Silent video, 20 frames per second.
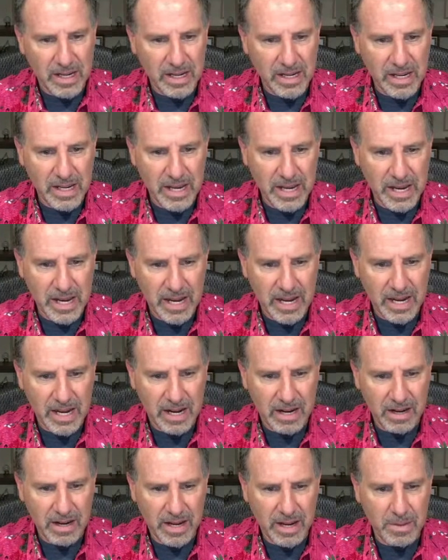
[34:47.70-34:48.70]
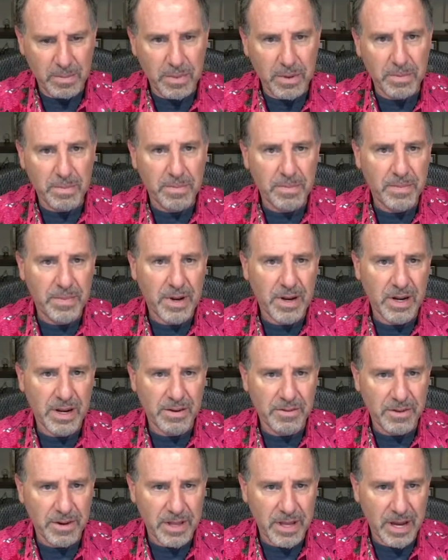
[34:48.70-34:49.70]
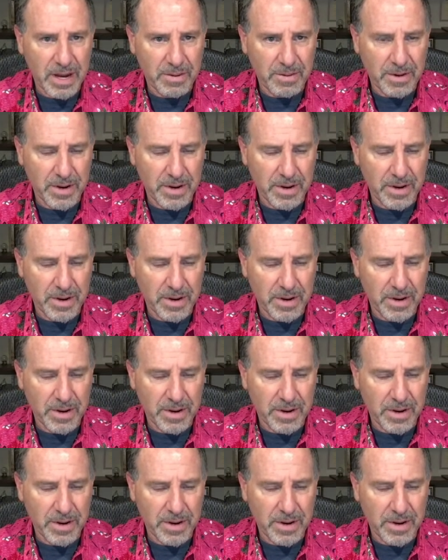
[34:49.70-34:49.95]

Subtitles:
yeah, I'll keep them. I'll get rid of that